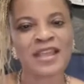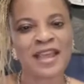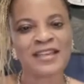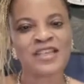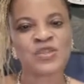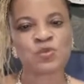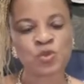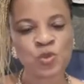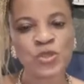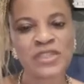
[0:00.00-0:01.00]
And as we
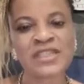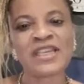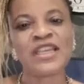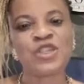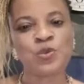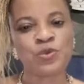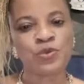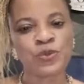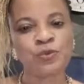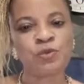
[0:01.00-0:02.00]
do it,
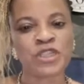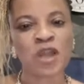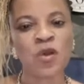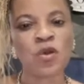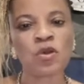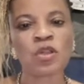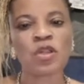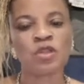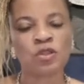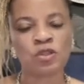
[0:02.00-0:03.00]
we shall
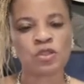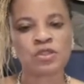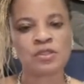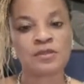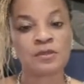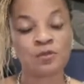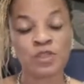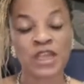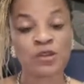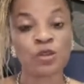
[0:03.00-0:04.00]

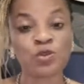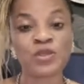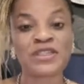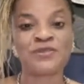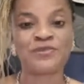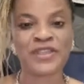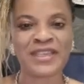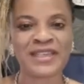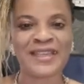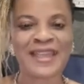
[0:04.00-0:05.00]
not do it in vain,